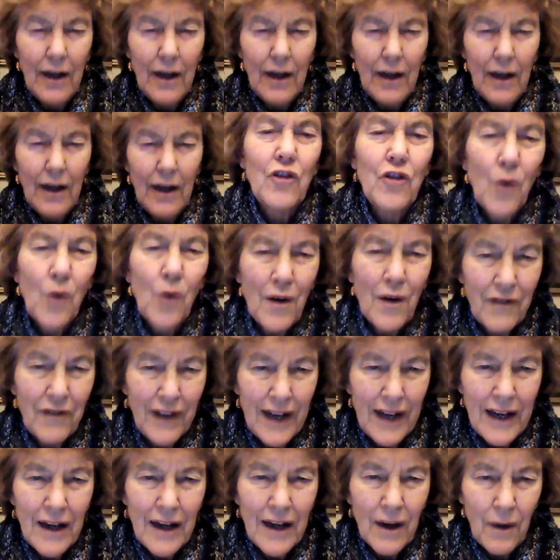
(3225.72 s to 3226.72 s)
short
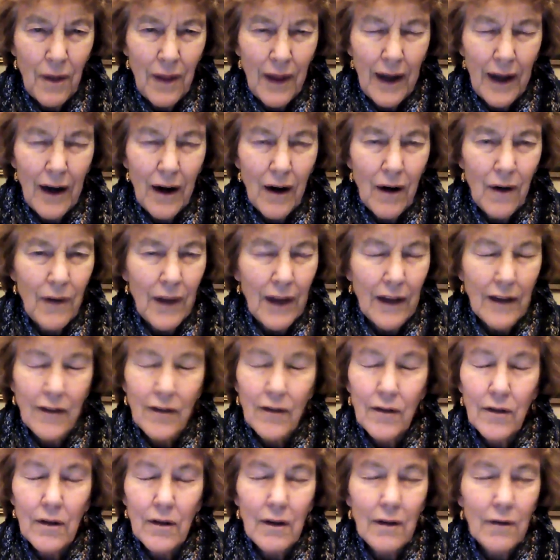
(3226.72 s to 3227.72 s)
video there
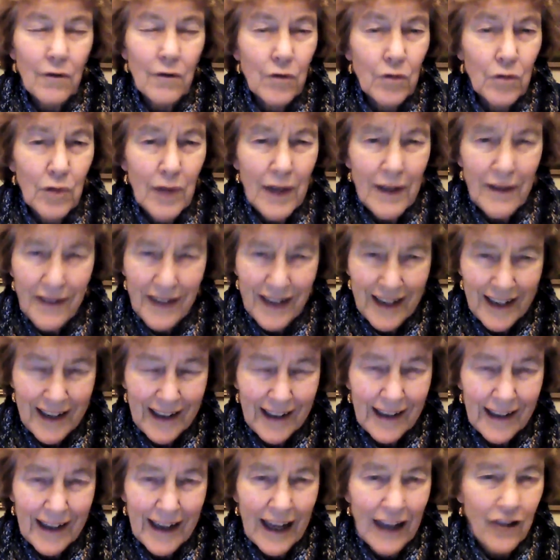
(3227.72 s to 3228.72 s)
that's
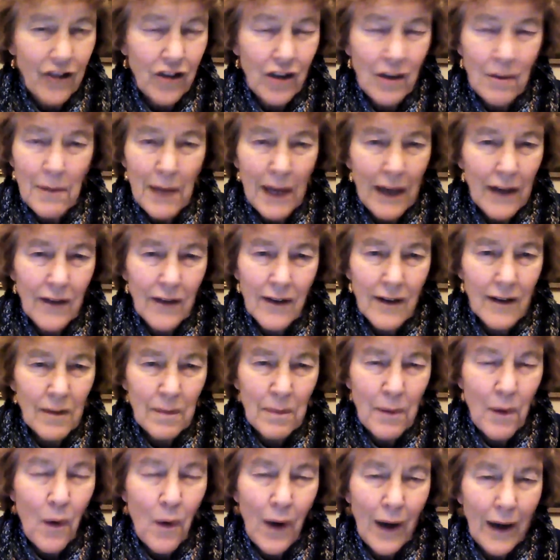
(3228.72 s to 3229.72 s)
riveting, and she makes this
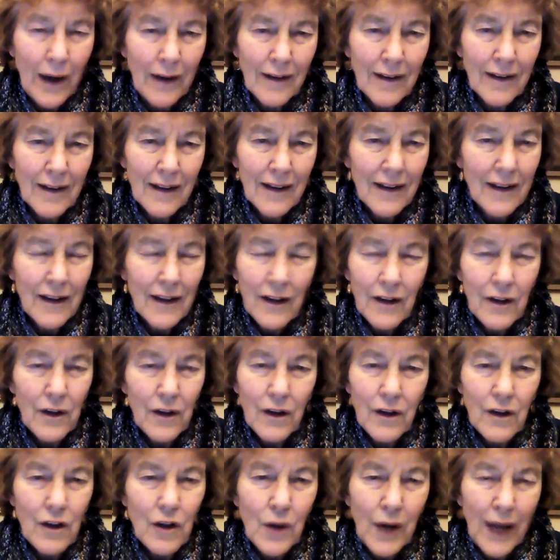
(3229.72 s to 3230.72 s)
point.
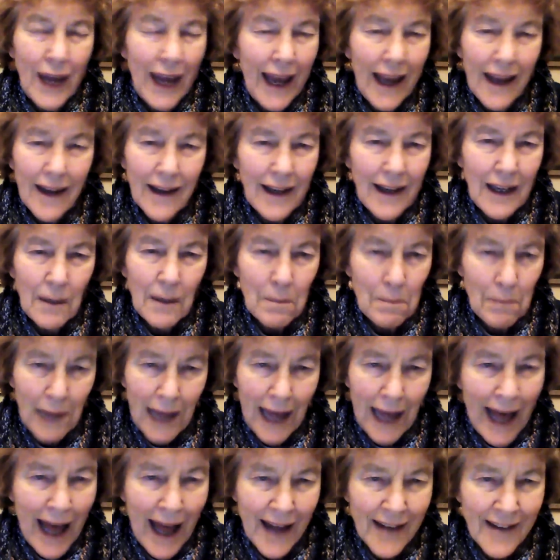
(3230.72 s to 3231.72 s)
You can't eat
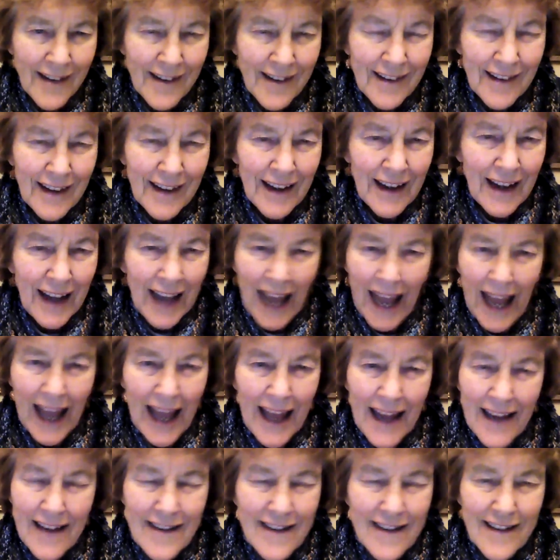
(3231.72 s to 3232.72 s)
bats
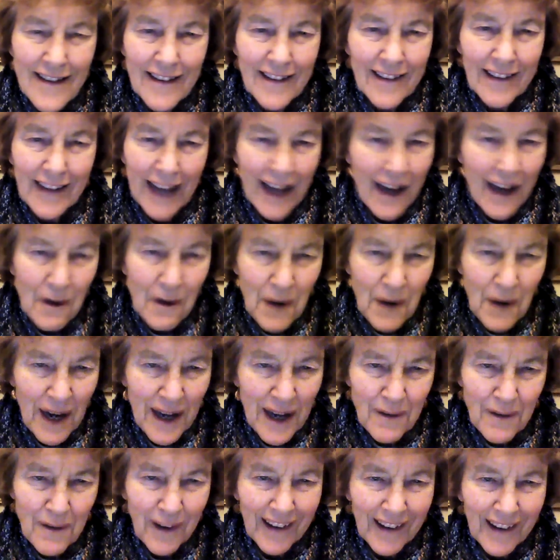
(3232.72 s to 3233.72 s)
and get away
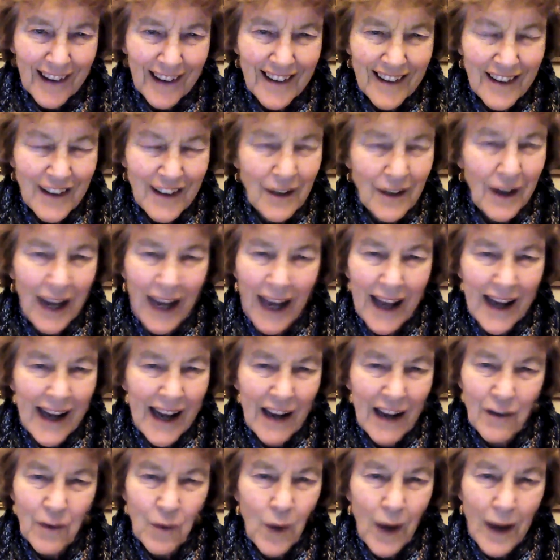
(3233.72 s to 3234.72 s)
with it. You can't
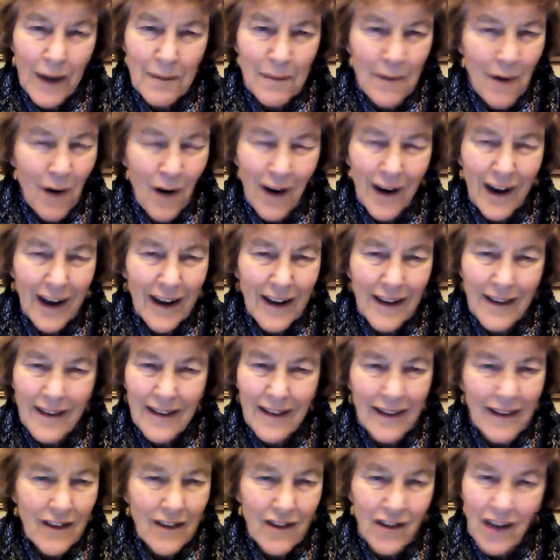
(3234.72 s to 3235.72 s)
have wet
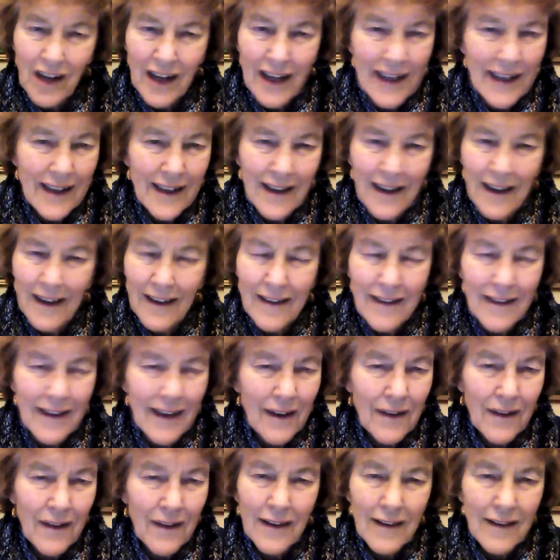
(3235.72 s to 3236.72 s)
markets in China and
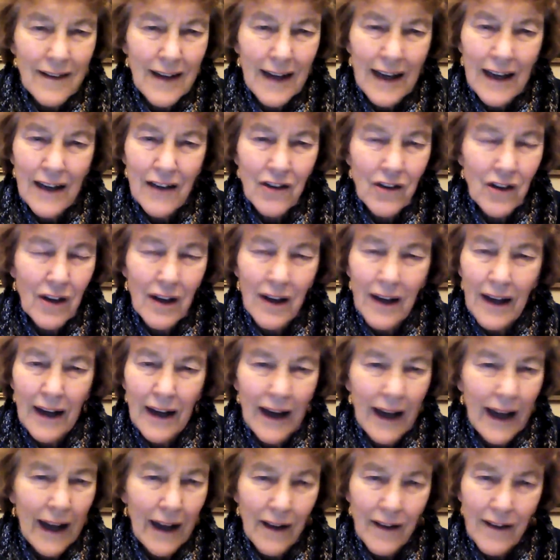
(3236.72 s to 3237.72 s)
Southeast Asia
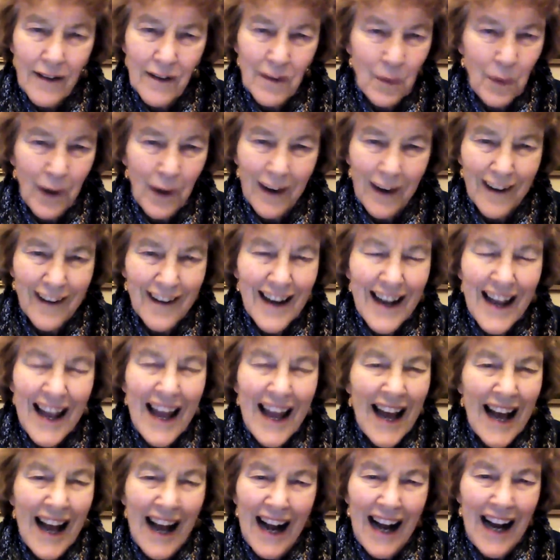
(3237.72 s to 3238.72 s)
and elsewhere
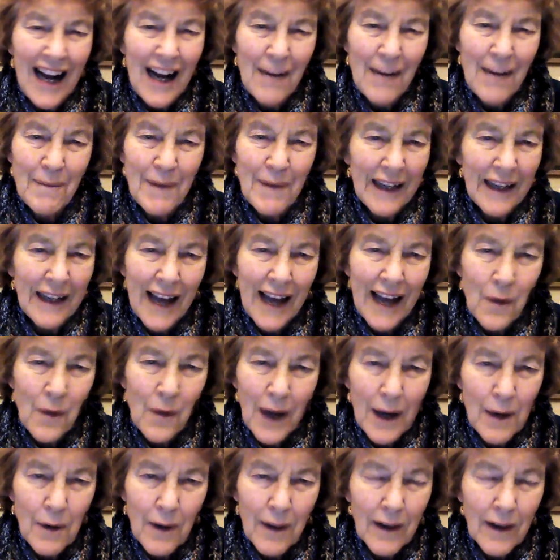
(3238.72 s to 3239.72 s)
and get
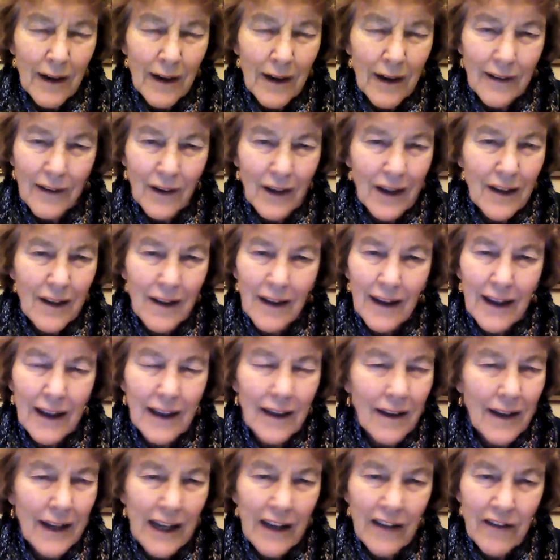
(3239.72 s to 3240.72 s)
away with it. Look at the
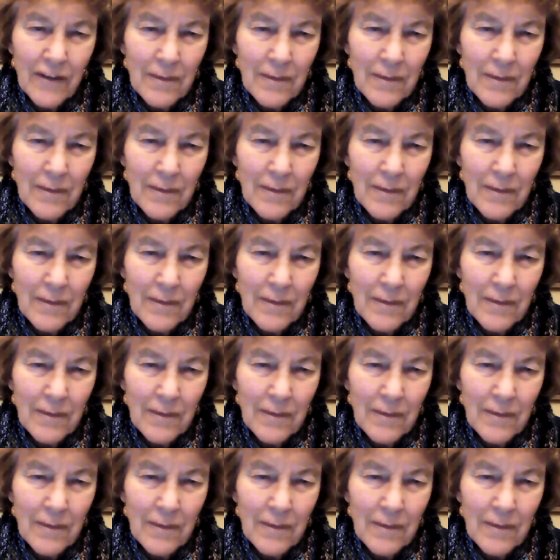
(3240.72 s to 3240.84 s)
killing